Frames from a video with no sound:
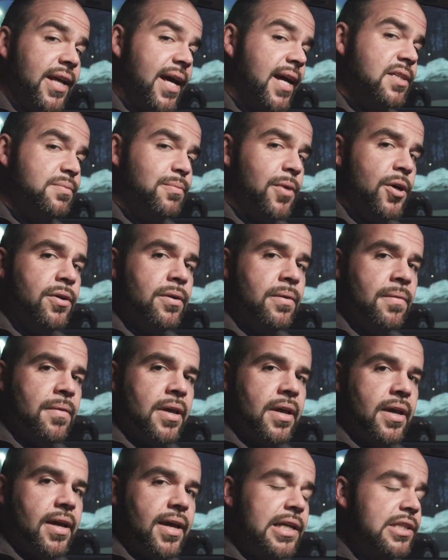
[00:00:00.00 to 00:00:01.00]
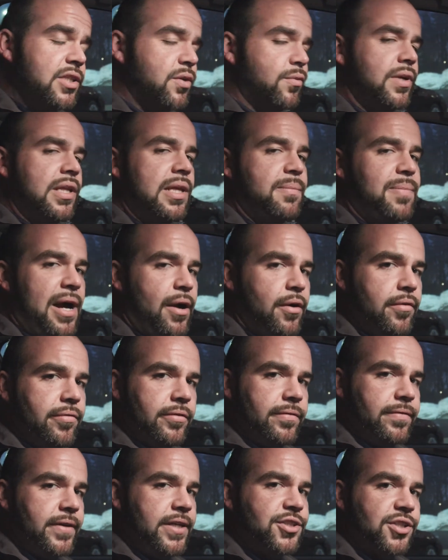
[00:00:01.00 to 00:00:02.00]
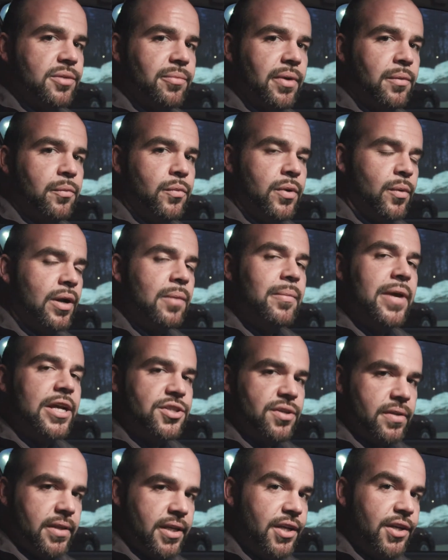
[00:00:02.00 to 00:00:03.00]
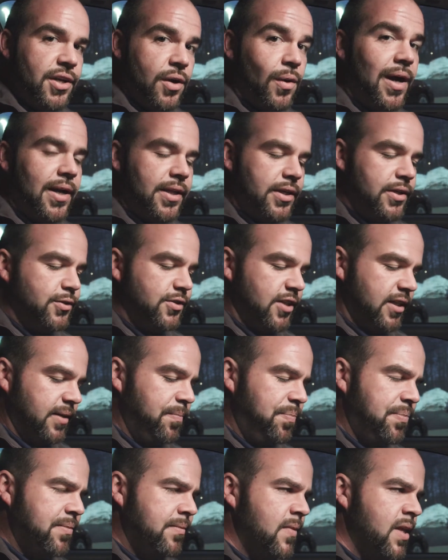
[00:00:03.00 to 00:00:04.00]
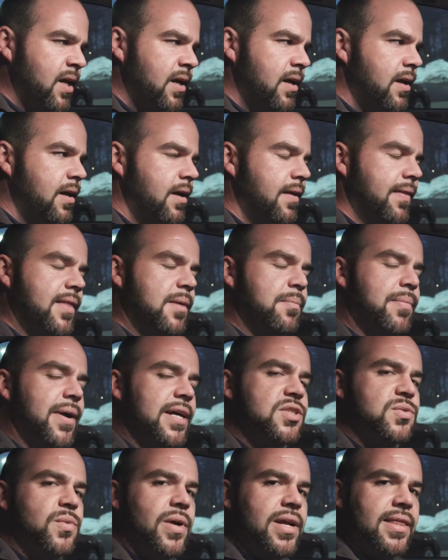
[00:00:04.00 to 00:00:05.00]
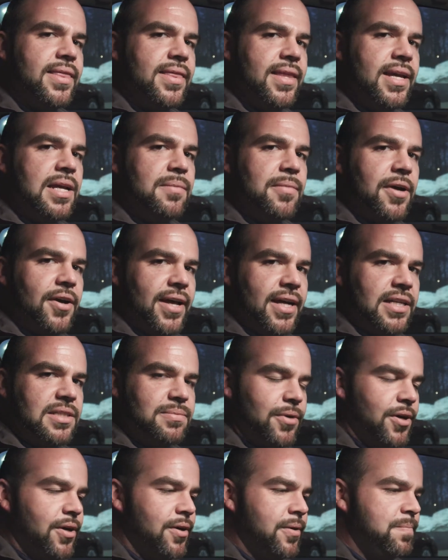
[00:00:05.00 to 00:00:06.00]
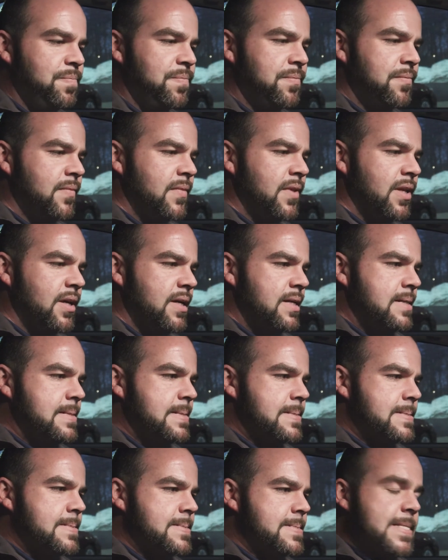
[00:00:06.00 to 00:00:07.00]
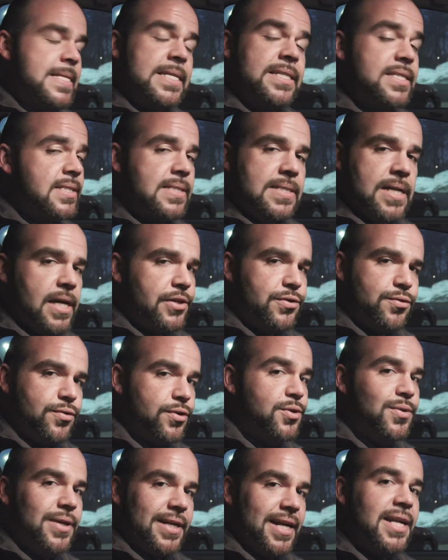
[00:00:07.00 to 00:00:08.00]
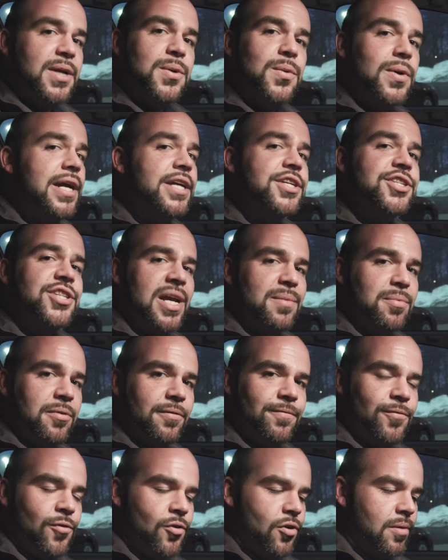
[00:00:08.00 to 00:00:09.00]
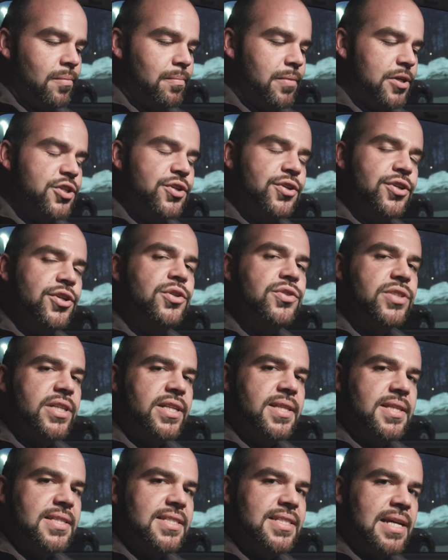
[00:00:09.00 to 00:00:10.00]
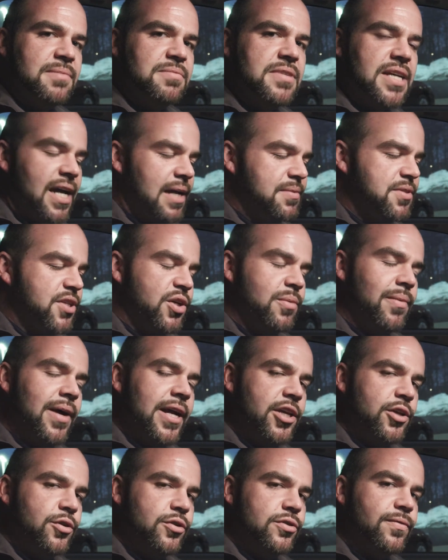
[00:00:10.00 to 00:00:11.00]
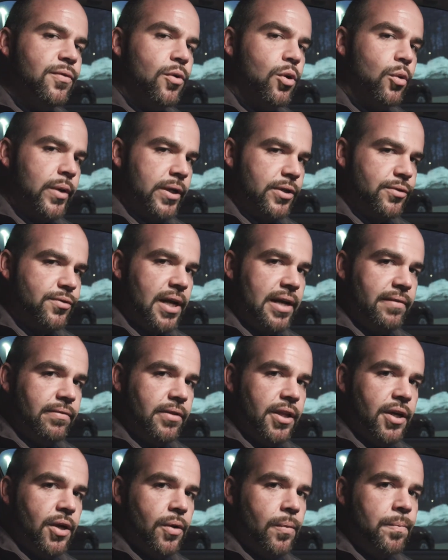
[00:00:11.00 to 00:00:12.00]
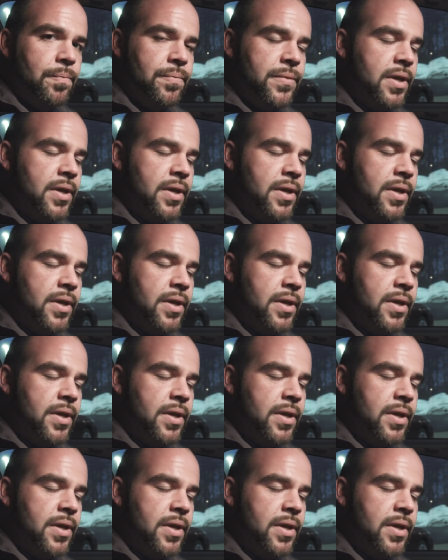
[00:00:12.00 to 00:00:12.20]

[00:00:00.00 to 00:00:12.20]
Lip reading: X Mode, and it's a really powerful feature, but we want to make sure that you know how to use it. The best way to think about X Mode, and this is not true in any way, shape, or form, but you'd use it in the same times that you might use four-wheel drive low.